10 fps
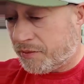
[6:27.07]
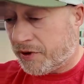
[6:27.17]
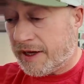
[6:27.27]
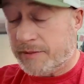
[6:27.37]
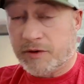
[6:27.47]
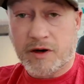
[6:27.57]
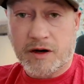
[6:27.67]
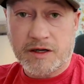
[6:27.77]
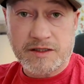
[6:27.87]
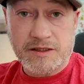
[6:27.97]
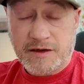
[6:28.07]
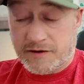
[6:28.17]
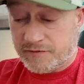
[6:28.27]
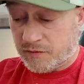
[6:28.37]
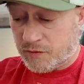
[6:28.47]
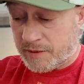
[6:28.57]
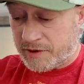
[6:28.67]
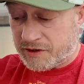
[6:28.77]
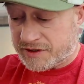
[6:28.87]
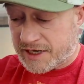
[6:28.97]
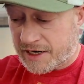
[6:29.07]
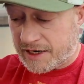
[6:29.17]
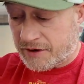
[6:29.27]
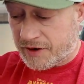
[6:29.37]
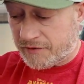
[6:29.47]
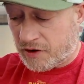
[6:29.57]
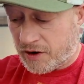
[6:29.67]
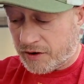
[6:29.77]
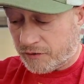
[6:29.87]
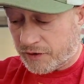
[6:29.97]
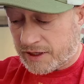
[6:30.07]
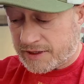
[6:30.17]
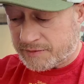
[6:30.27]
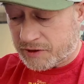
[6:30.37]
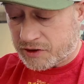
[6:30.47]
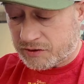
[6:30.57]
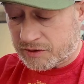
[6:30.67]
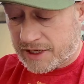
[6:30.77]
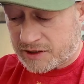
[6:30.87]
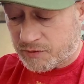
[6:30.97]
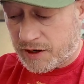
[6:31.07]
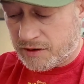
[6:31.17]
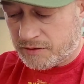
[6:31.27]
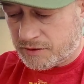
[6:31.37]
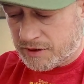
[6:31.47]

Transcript: playable cards, from what I'm understanding now that I've gotten over the last while.